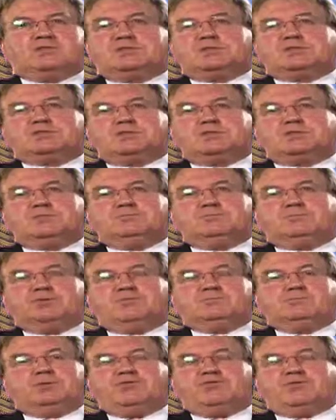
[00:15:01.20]
system
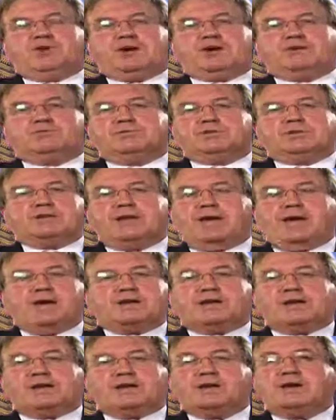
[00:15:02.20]
can be found in
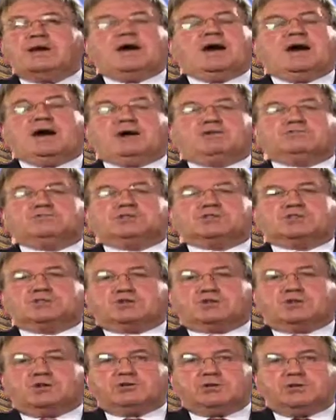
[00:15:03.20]
any
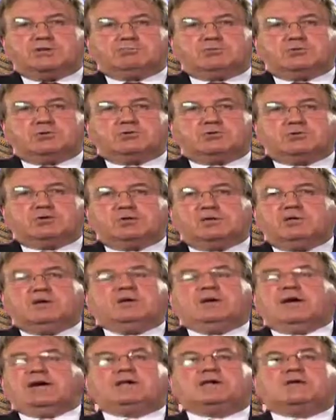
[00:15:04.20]
how-to-study book,
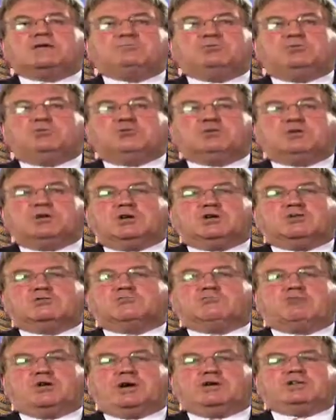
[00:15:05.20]
any book
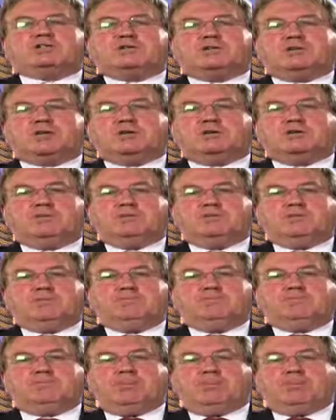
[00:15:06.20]
on writing
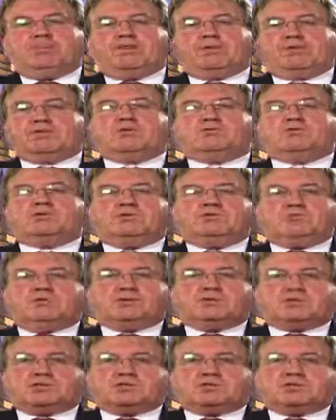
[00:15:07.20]

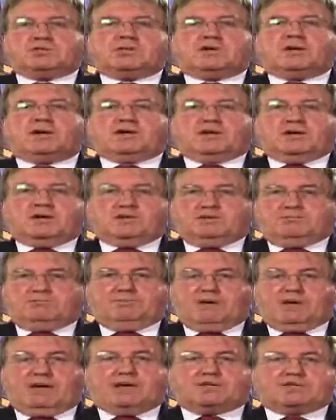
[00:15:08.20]
university
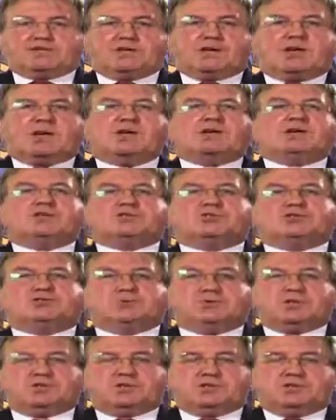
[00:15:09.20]
essays
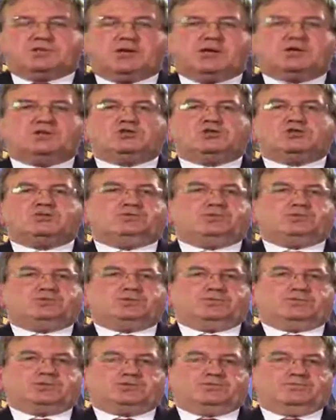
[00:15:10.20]
or
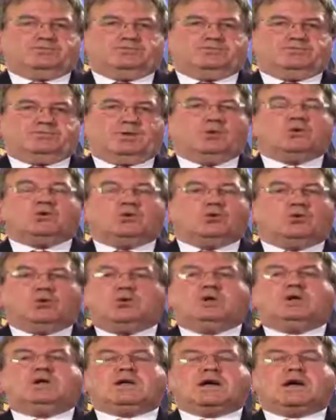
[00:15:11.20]
dissertations,
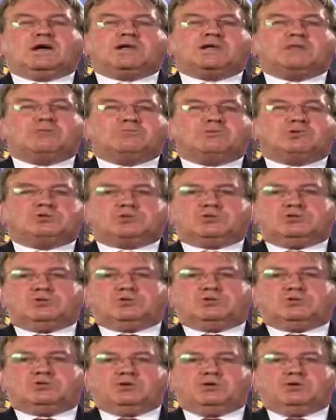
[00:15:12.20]
or any
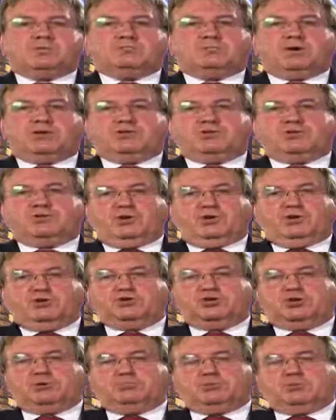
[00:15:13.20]
research
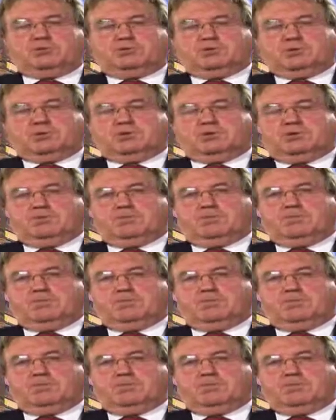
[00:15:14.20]
methodology book.